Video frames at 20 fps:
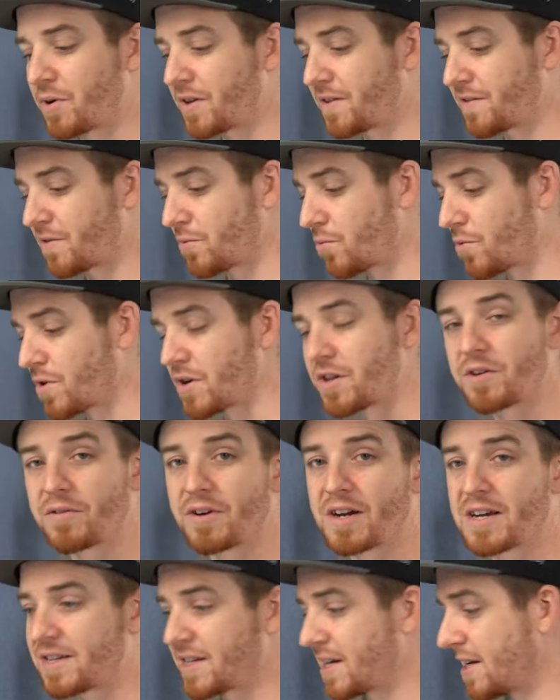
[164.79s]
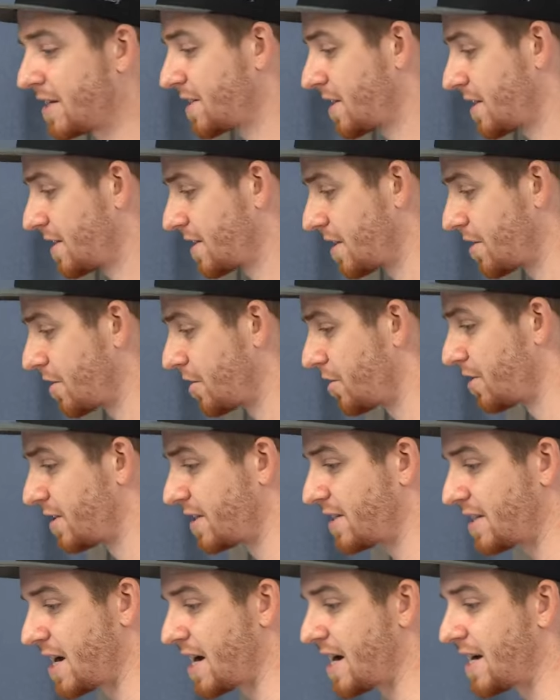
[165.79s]
but it's a really great desk. It's got a
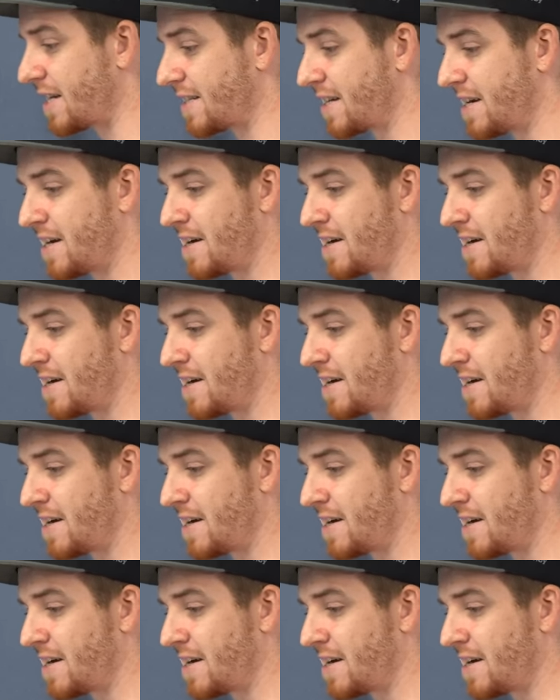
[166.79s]
good size.